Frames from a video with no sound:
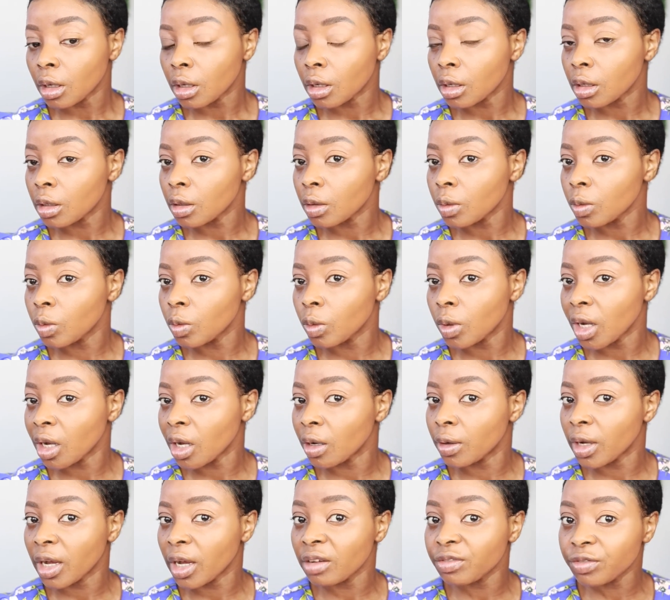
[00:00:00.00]
Oh
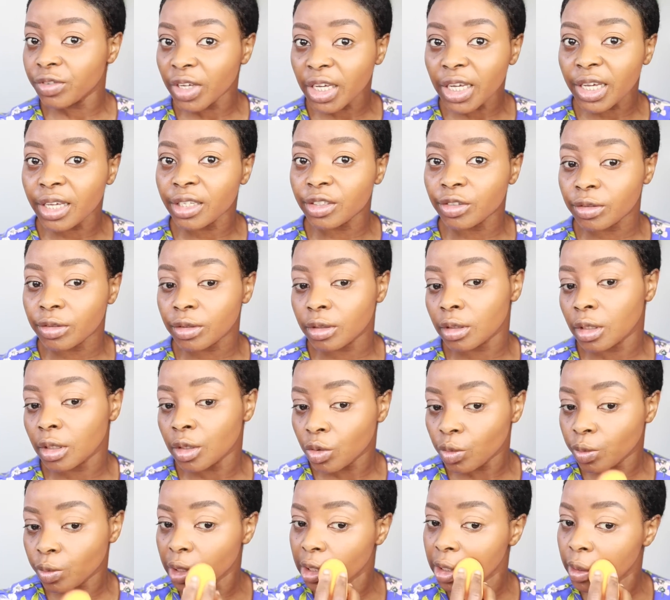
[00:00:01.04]
wow, I think
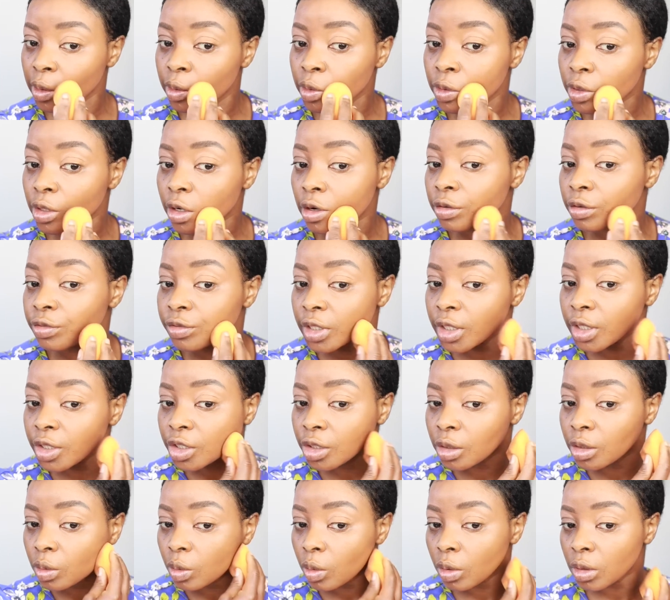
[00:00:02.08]
it's really good
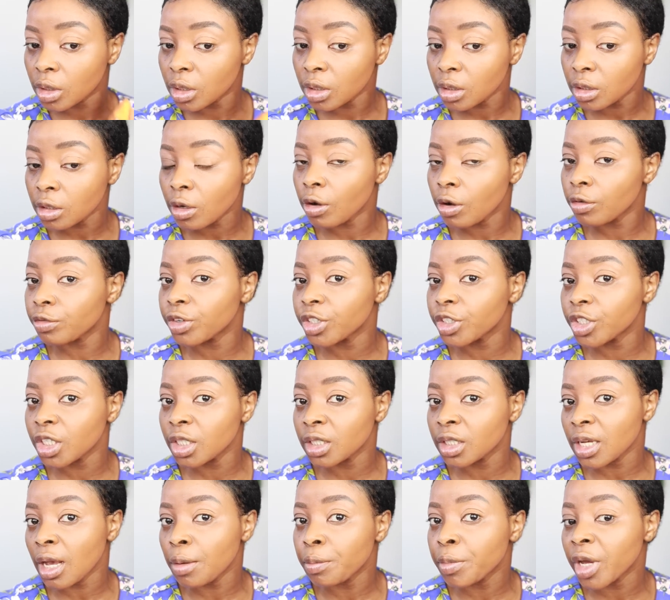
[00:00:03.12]
coverage. This coverage
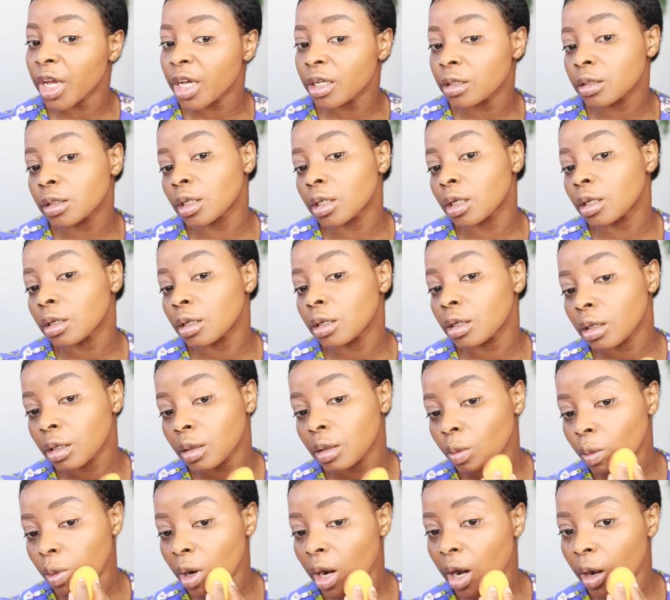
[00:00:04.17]
is amazing.
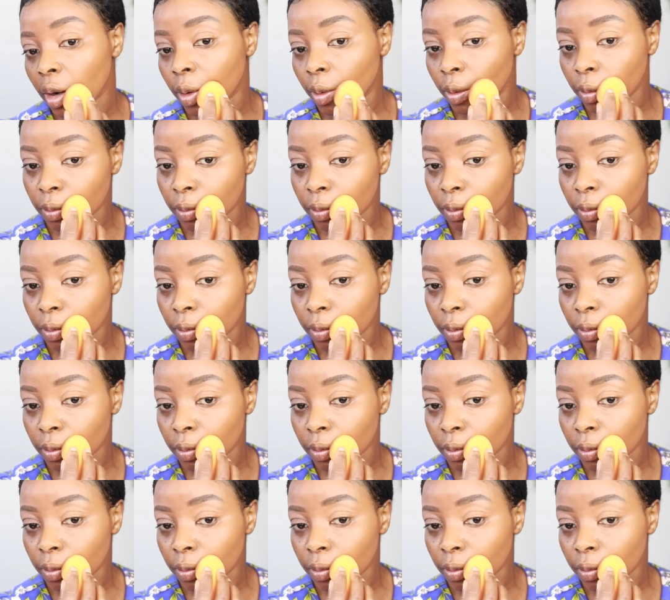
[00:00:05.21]
Wow.